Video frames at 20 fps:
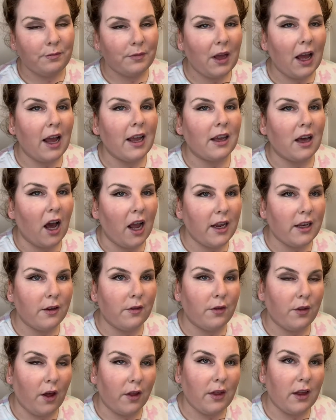I kind of
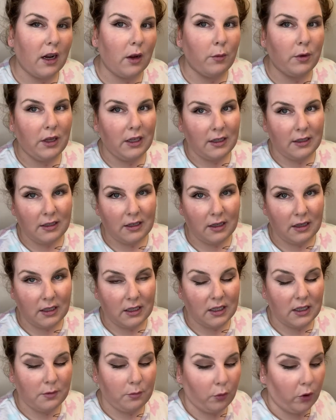thought that I would list it
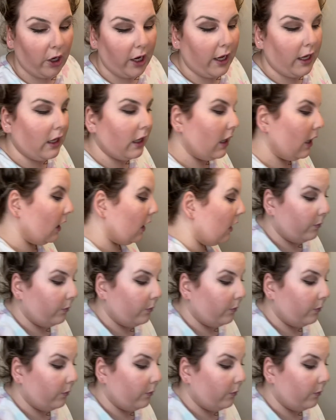this spring.